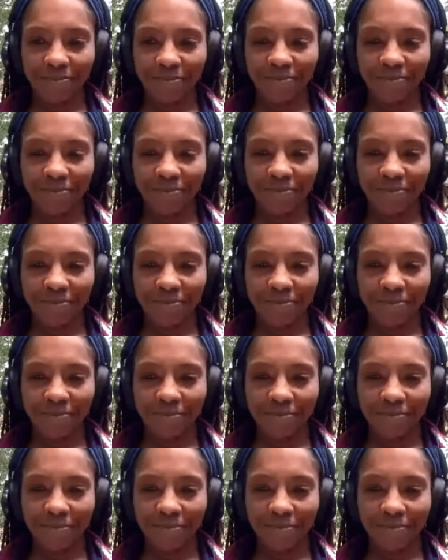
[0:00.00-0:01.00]

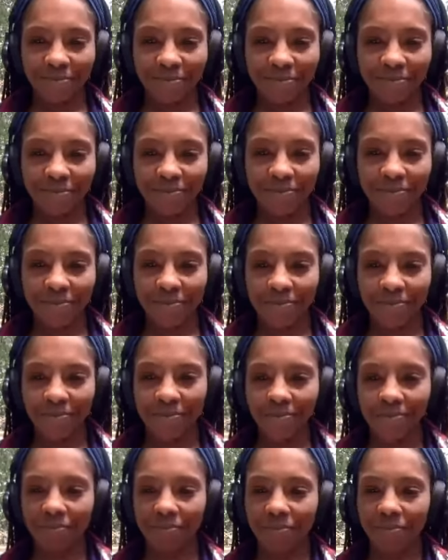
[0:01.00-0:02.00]

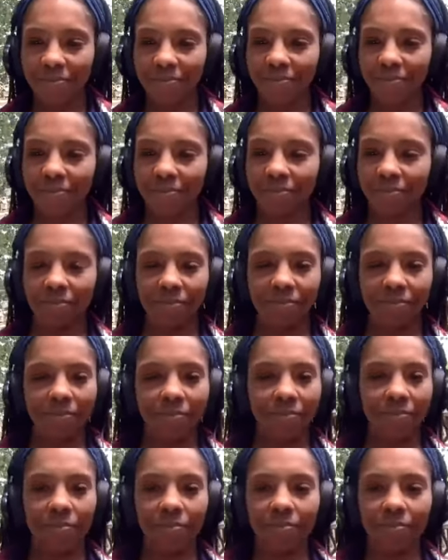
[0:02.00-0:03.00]

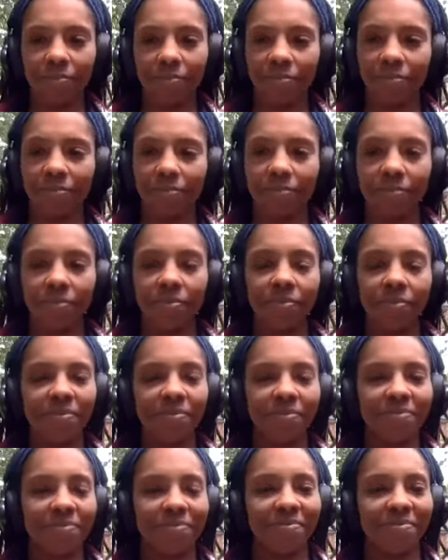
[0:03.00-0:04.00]

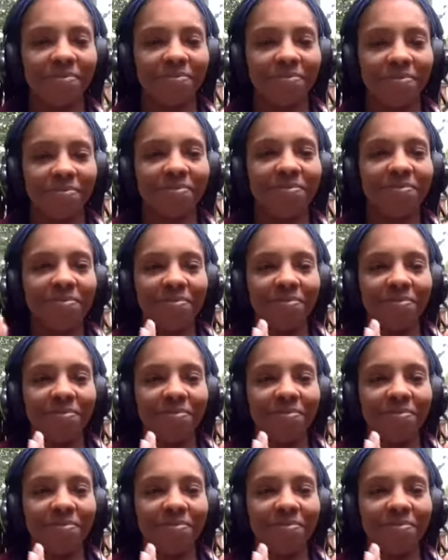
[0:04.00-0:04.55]
(silence)